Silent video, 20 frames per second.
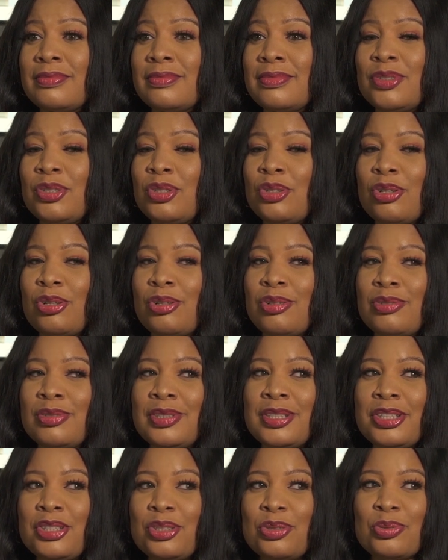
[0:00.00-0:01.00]
No
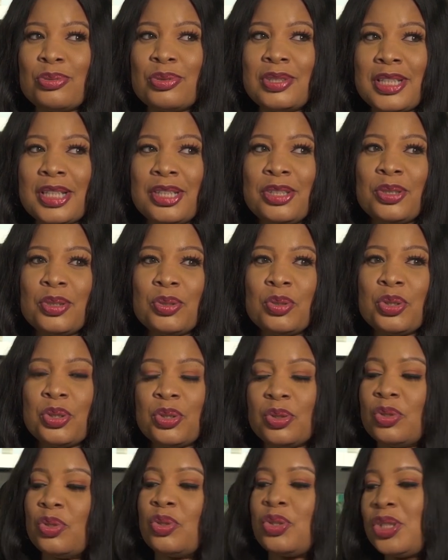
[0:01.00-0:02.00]
need to tell you,
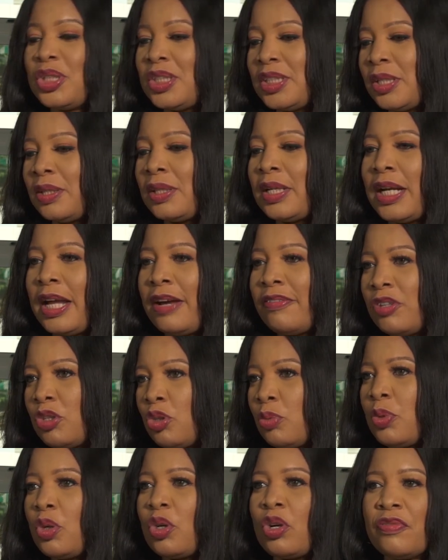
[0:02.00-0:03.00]
you just sit down and have a
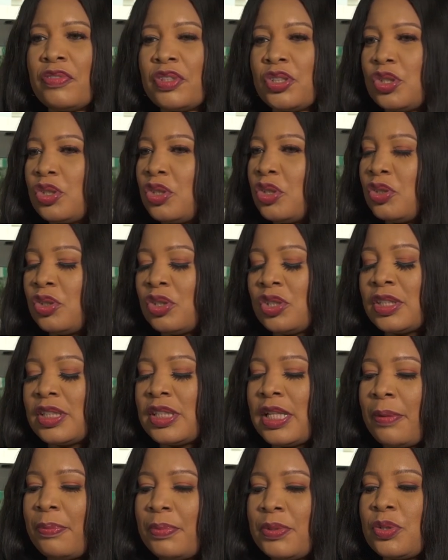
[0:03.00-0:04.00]
normal conversation. Your
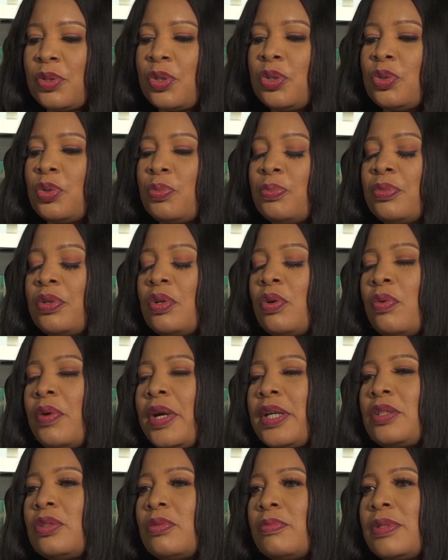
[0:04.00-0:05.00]
slap is going to
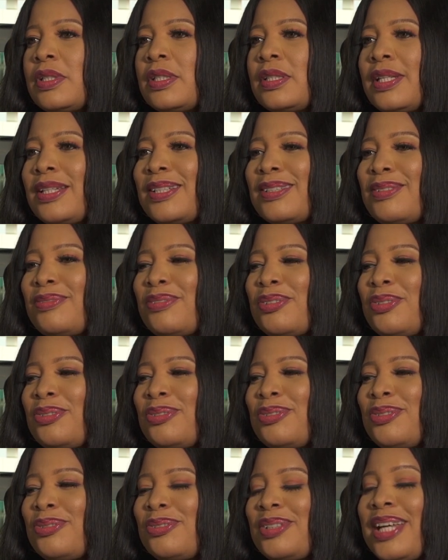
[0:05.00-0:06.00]
correct your mistakes for
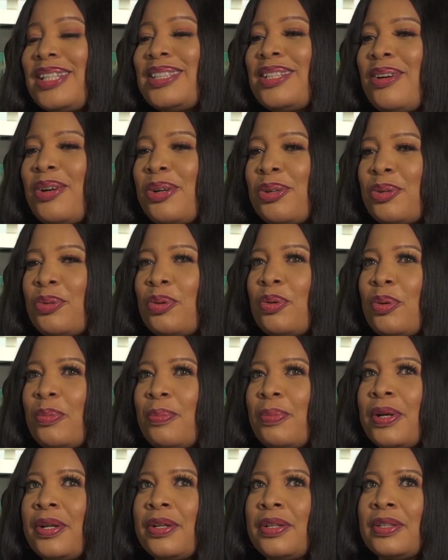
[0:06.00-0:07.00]
you. So that's how I grew
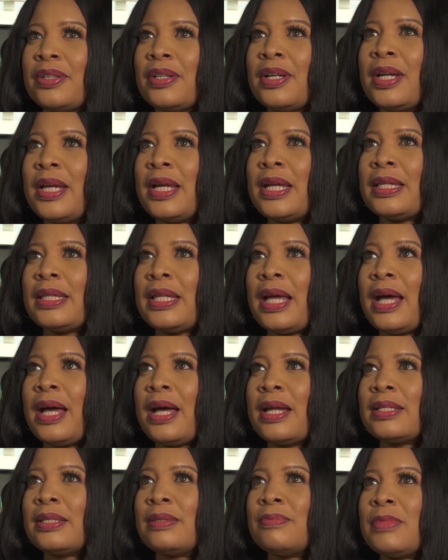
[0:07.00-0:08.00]
up, and that
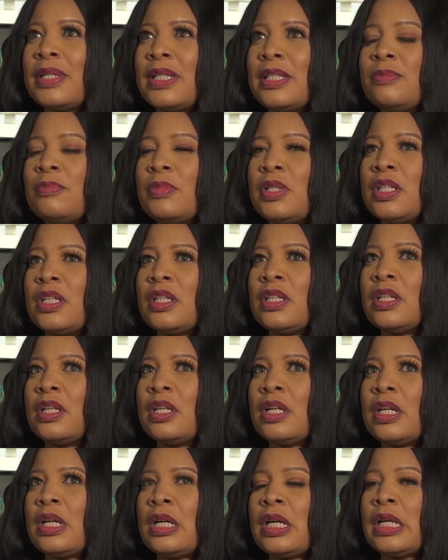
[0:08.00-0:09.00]
has made me...
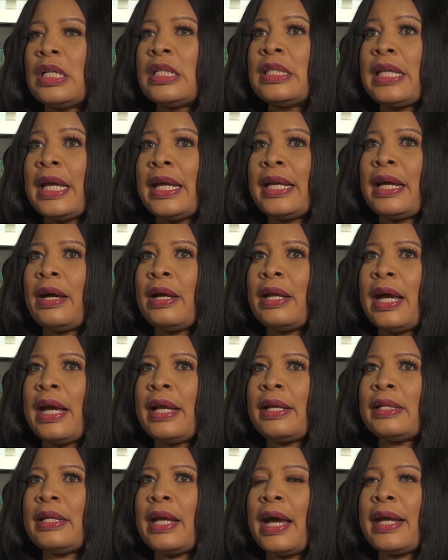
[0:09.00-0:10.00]
Then
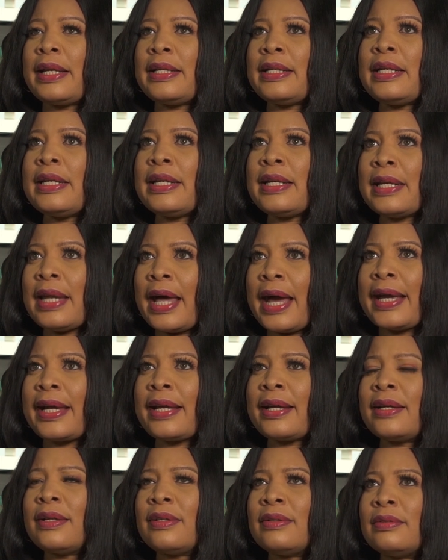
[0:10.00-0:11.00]
I didn't
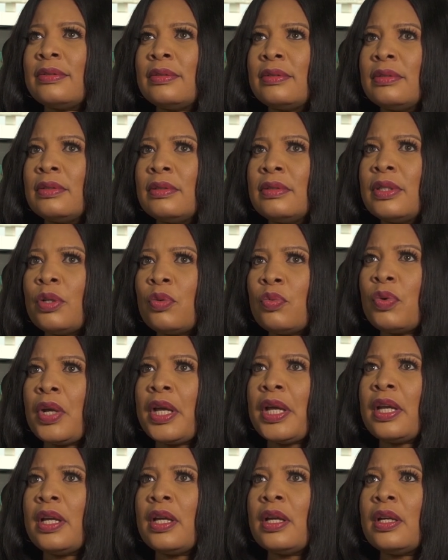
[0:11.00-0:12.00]
like the
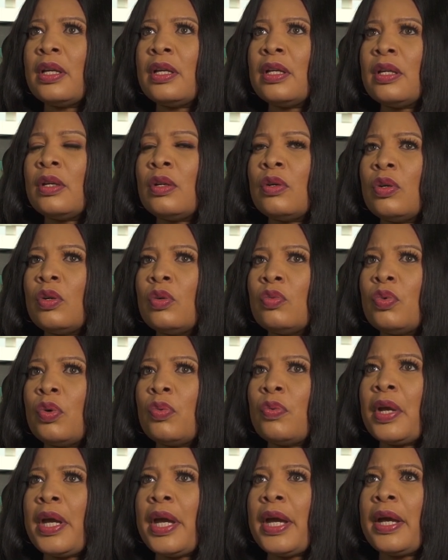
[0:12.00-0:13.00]
way we
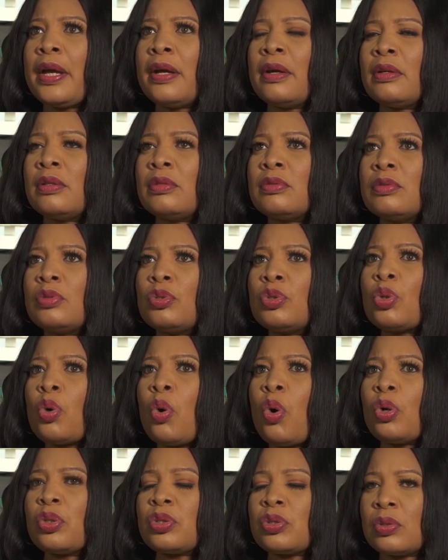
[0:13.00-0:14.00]
were
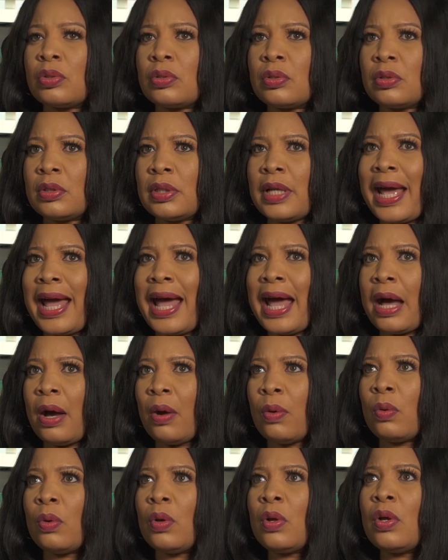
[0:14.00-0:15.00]
taught
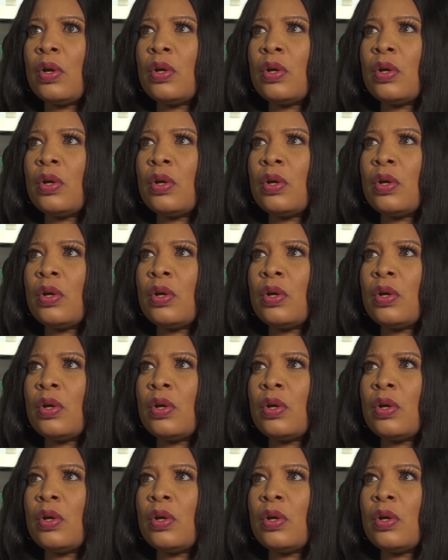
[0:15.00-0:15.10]
how,